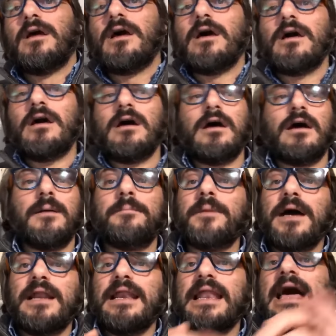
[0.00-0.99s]
A
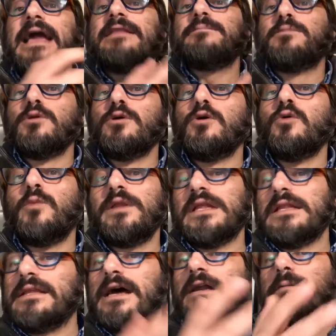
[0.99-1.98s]
light blue with a
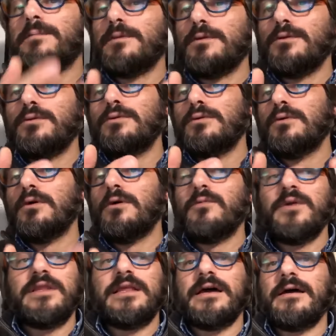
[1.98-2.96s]
dark blue, or
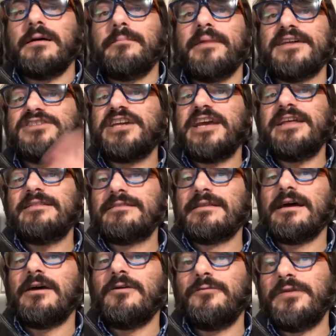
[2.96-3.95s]
with a
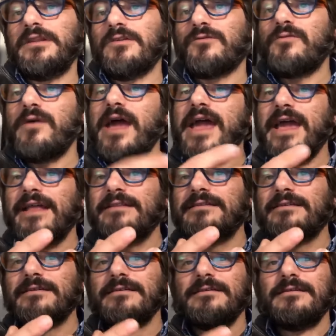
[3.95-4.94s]
magenta, with a
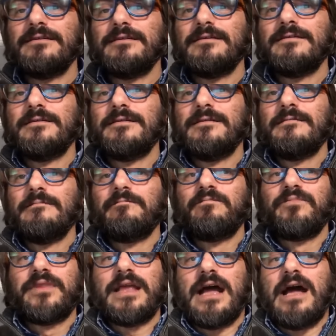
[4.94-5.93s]
red.
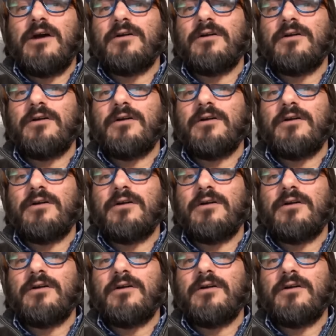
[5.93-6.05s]
How